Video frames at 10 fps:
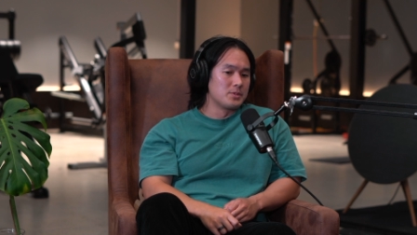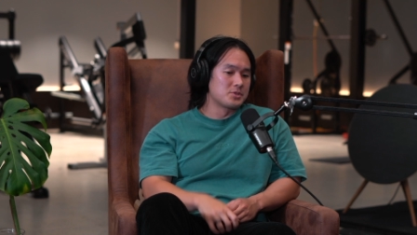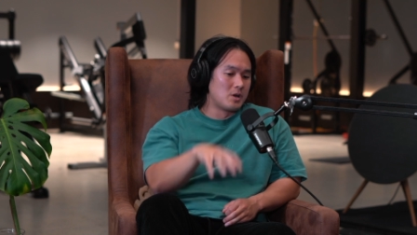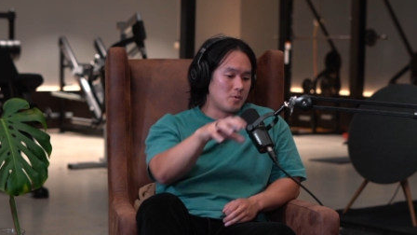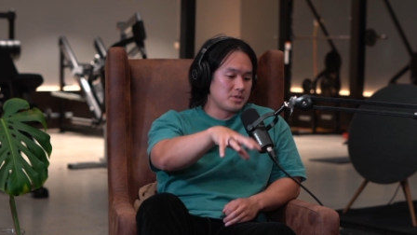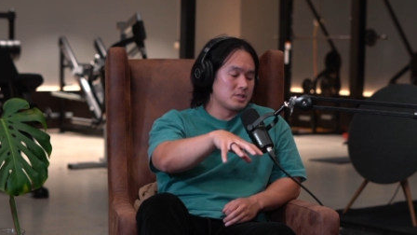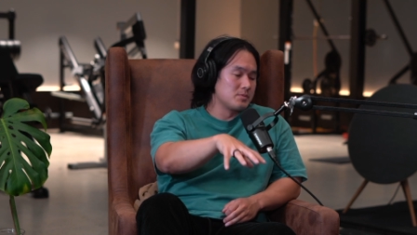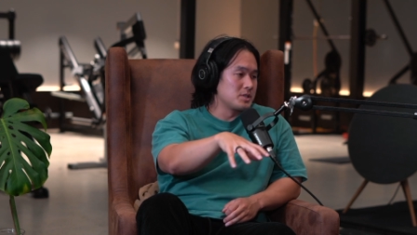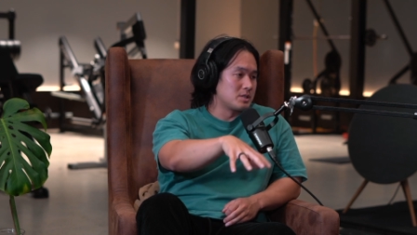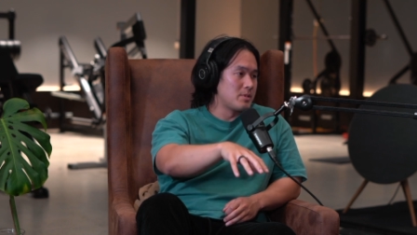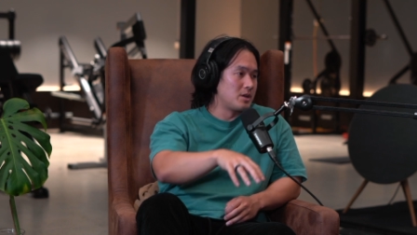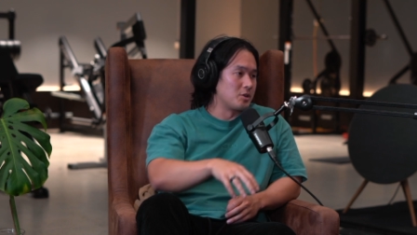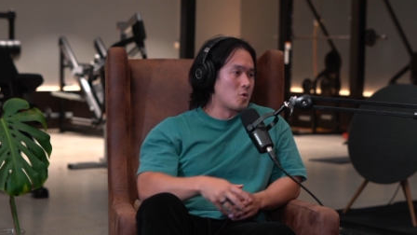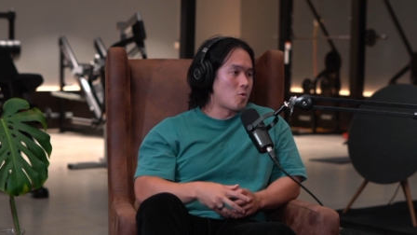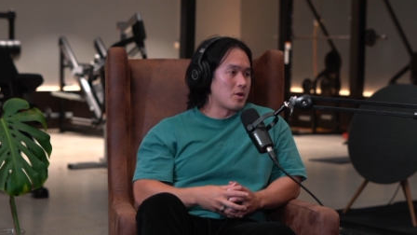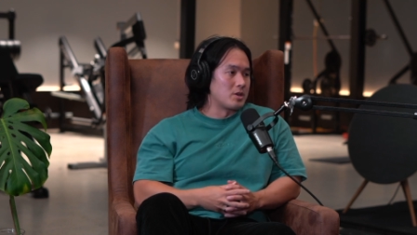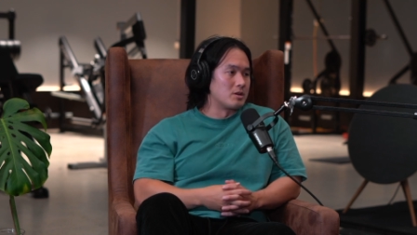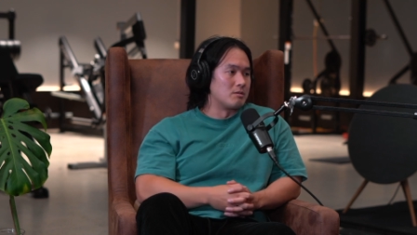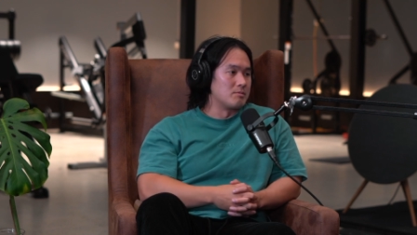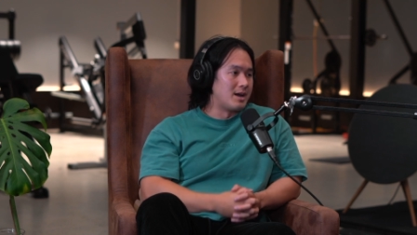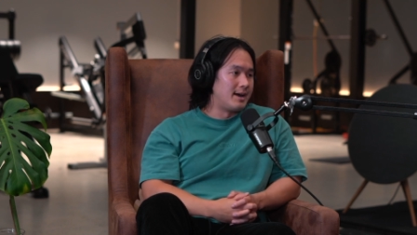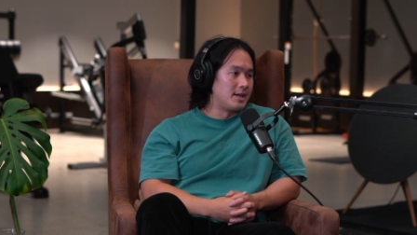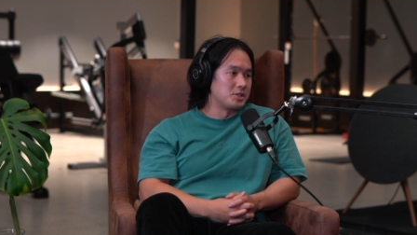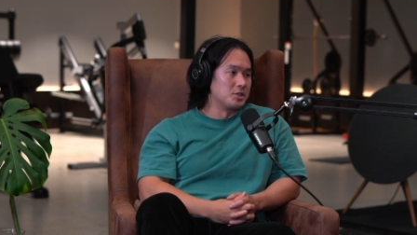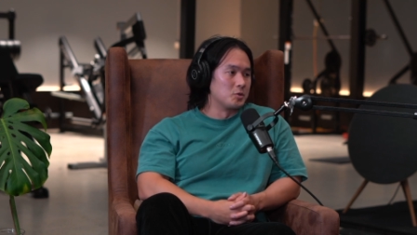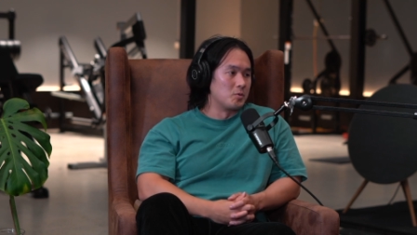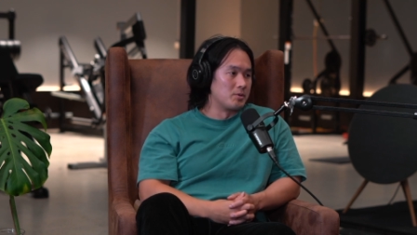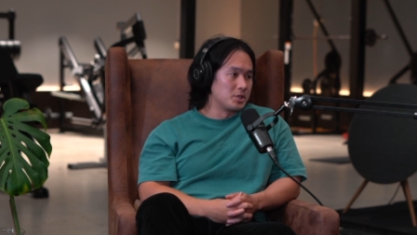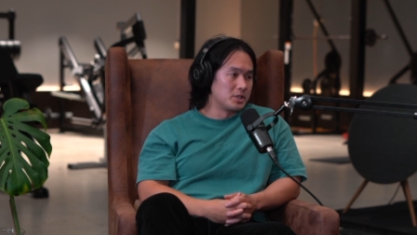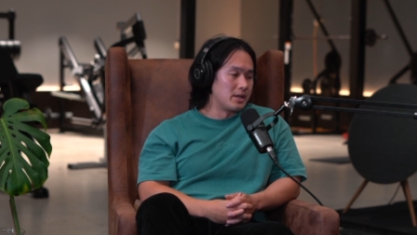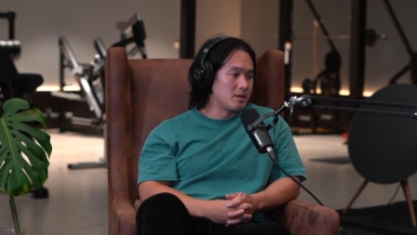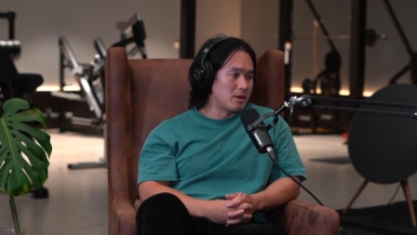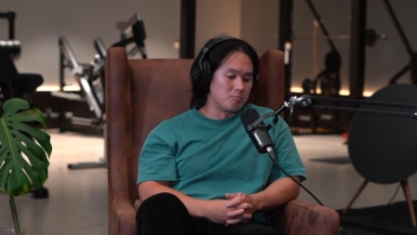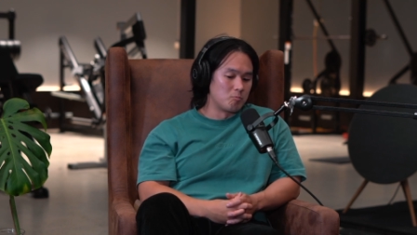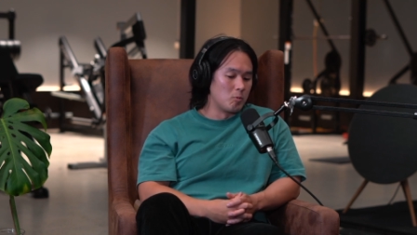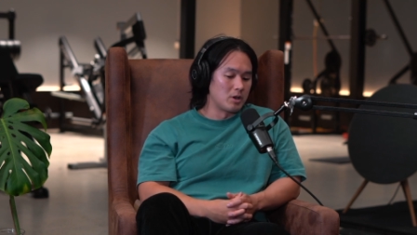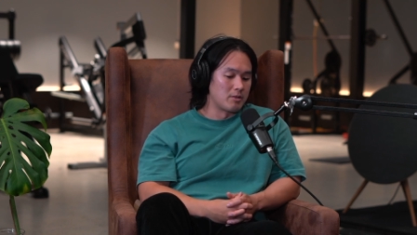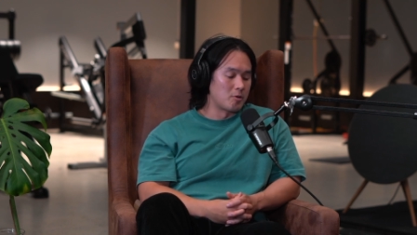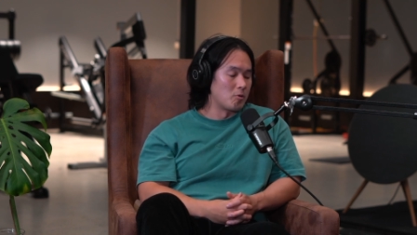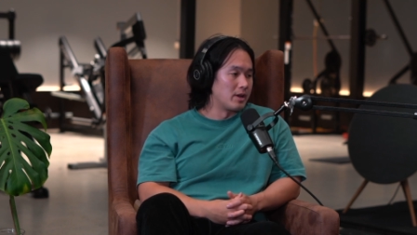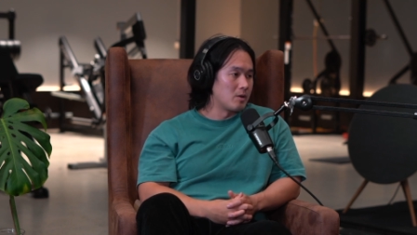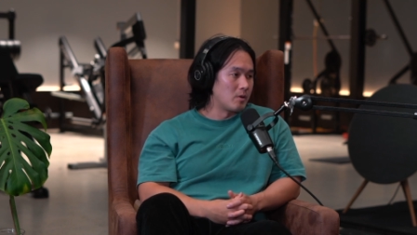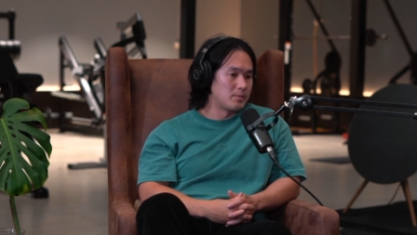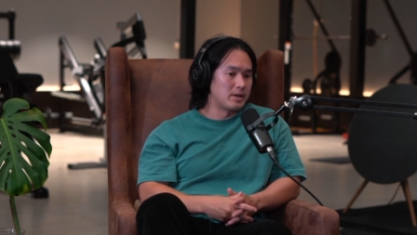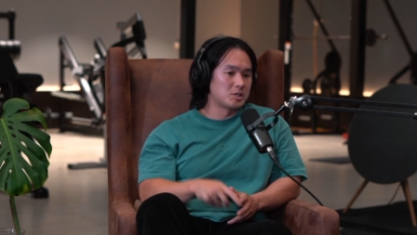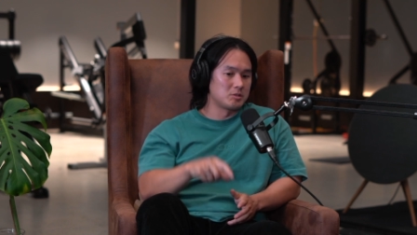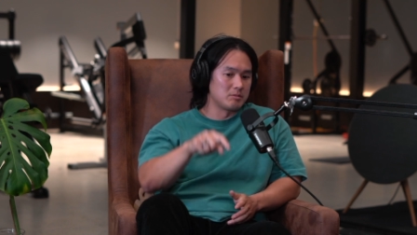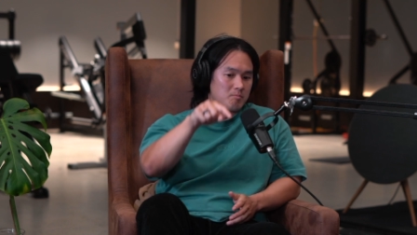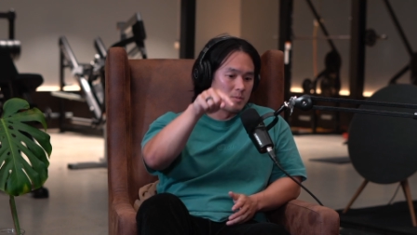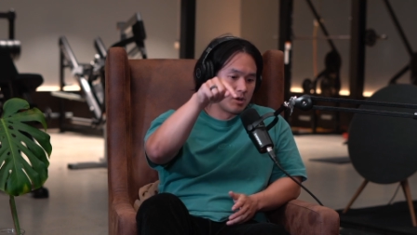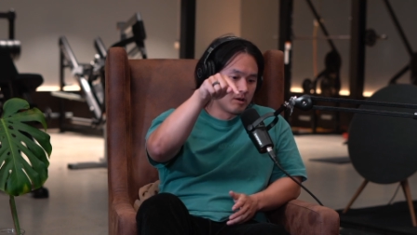Stoicism isn't about ignoring your hardship and doing shit and working through it anyway. It's about actually